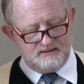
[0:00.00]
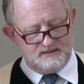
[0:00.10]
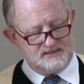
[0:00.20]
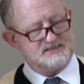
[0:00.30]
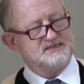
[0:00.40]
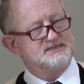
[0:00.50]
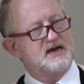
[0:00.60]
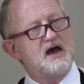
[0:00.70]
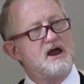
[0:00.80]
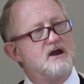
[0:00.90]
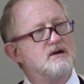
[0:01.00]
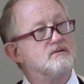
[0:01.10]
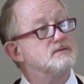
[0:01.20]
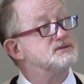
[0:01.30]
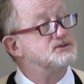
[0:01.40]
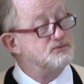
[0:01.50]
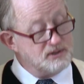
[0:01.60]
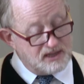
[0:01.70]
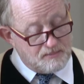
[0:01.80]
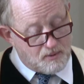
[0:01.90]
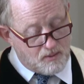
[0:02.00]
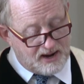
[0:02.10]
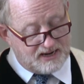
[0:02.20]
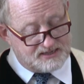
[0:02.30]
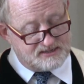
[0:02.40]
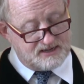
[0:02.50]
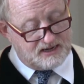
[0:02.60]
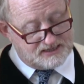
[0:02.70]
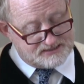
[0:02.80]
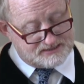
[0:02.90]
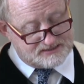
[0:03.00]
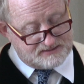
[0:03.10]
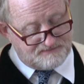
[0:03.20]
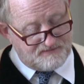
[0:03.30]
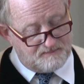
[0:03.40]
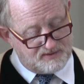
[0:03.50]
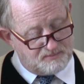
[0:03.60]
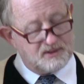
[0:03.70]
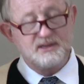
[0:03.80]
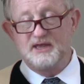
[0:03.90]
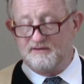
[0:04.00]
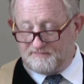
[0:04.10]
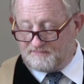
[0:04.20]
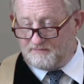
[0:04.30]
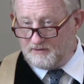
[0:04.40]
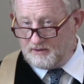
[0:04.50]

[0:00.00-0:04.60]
His desire was to liberate us from the belief